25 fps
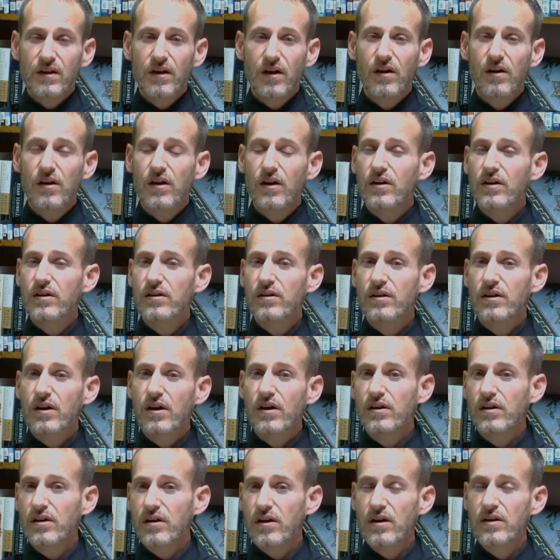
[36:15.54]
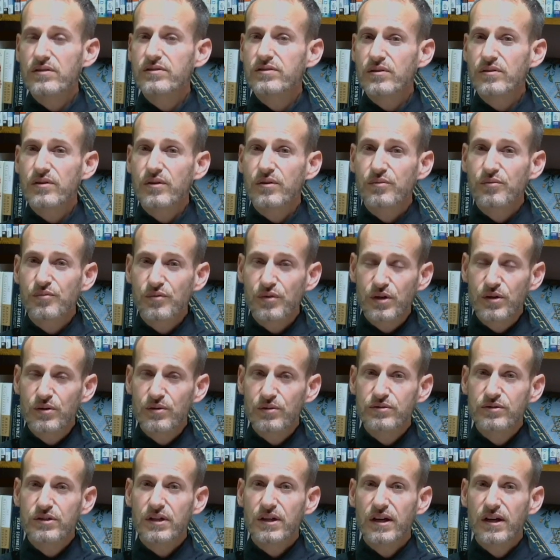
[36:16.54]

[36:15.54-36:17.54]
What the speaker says: are also the root